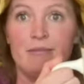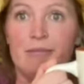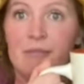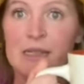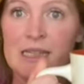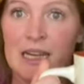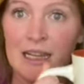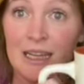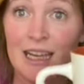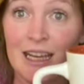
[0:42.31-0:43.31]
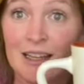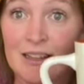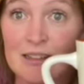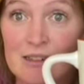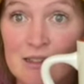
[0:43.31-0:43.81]
Miss Elia
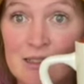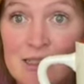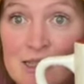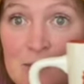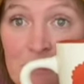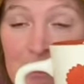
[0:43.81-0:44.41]
sent me